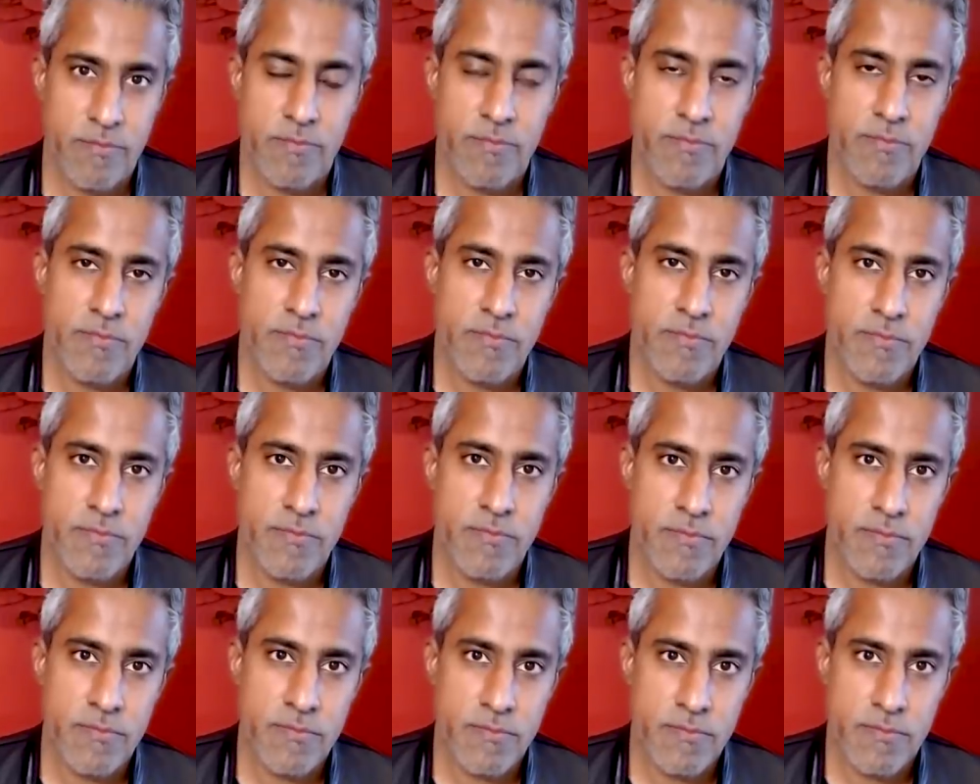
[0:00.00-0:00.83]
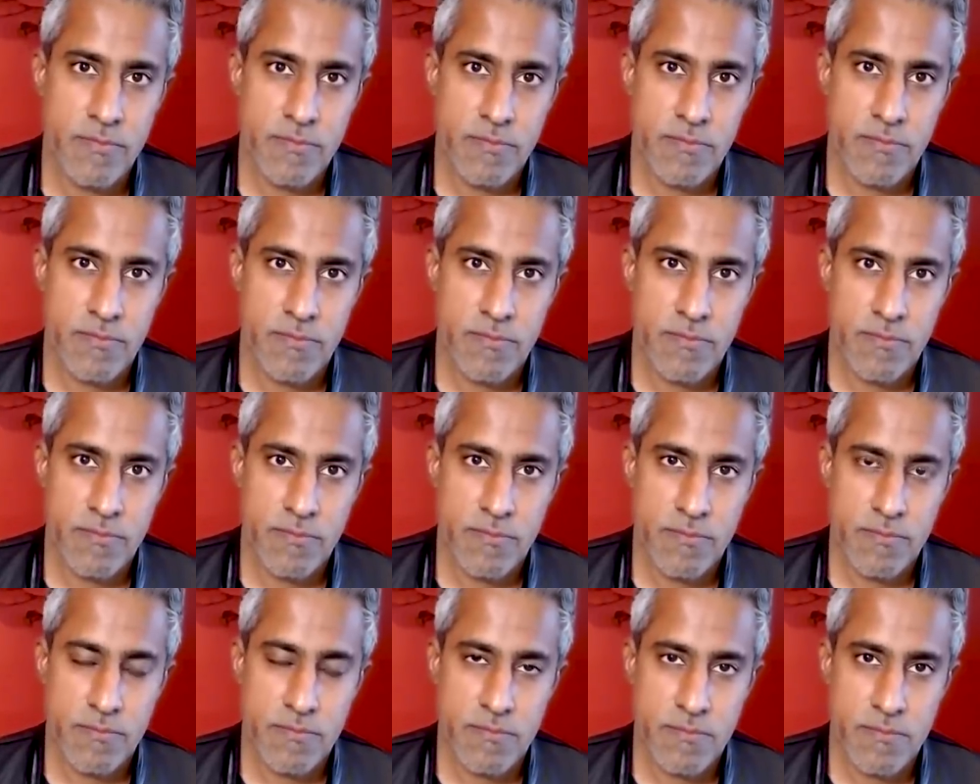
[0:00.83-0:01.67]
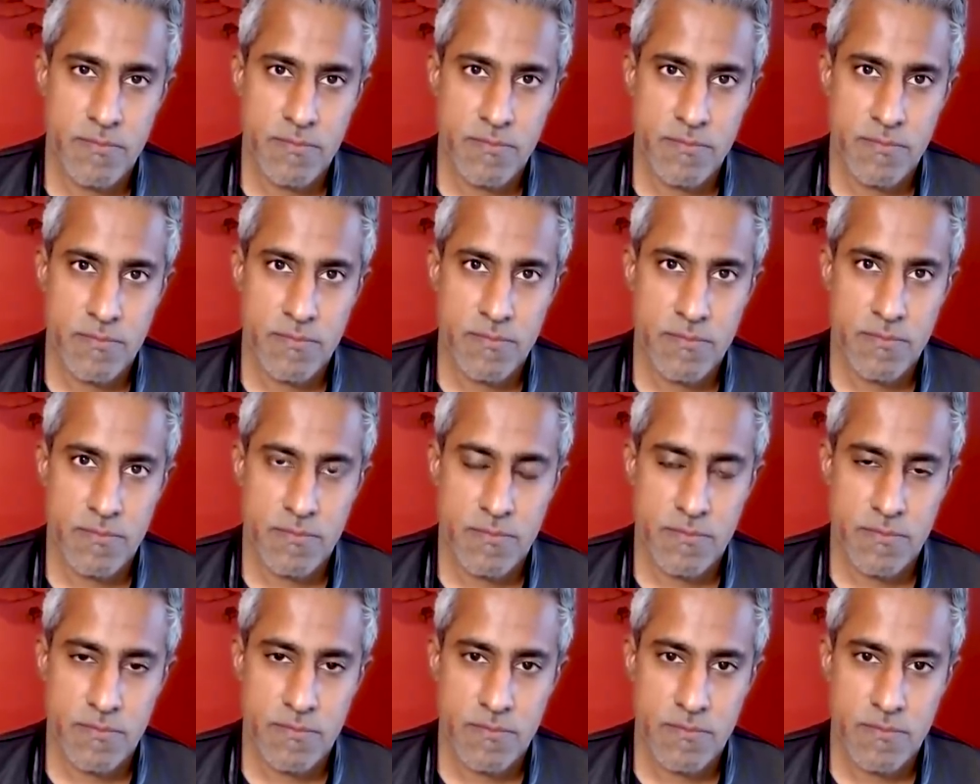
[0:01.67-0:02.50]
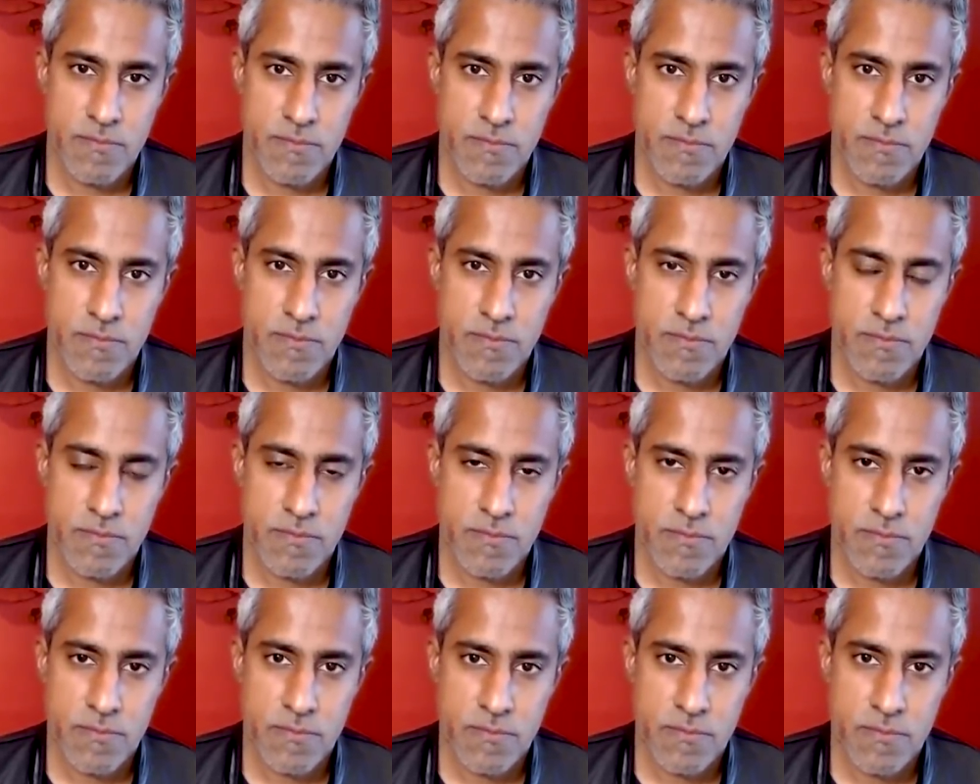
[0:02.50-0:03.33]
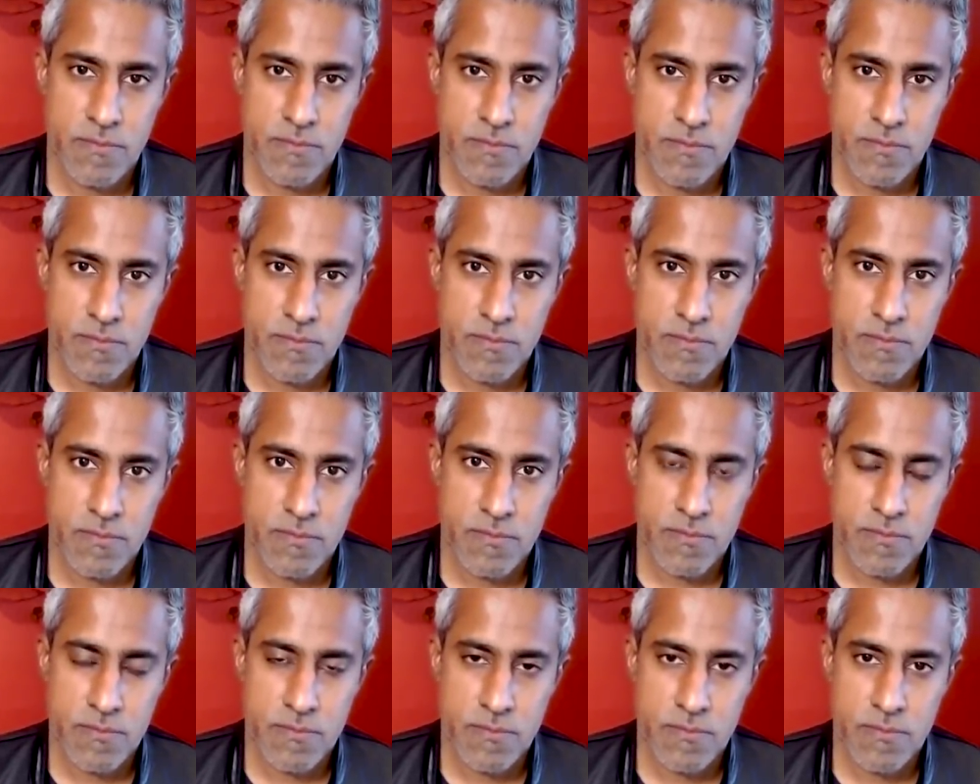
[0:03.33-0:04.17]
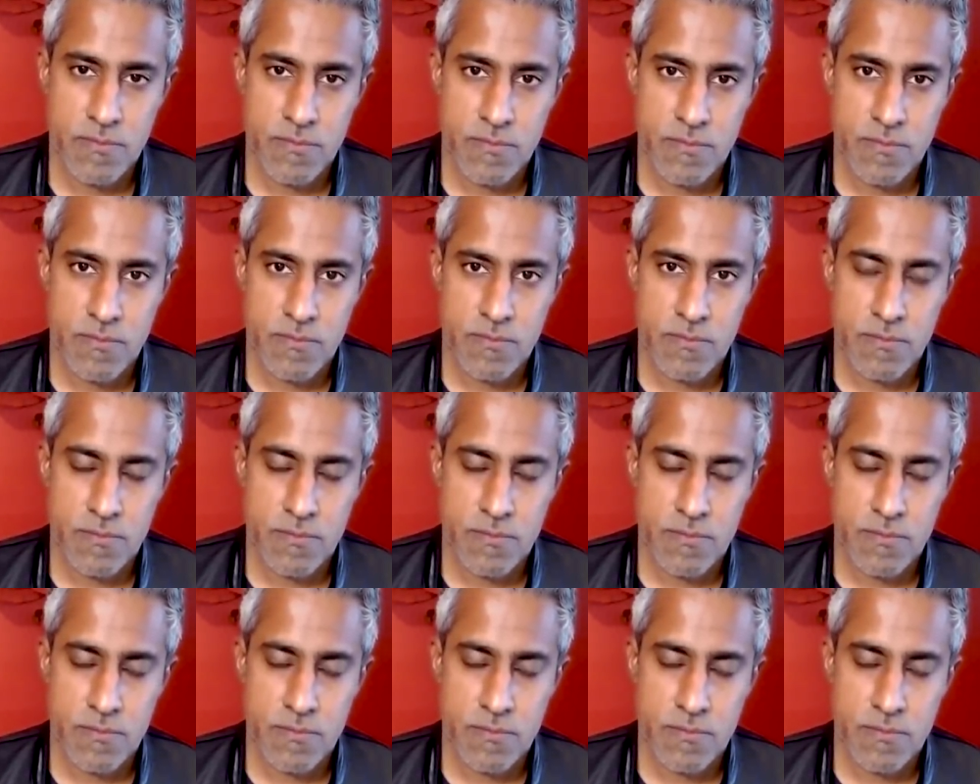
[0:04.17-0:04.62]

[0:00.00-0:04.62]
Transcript: This person isn't speaking.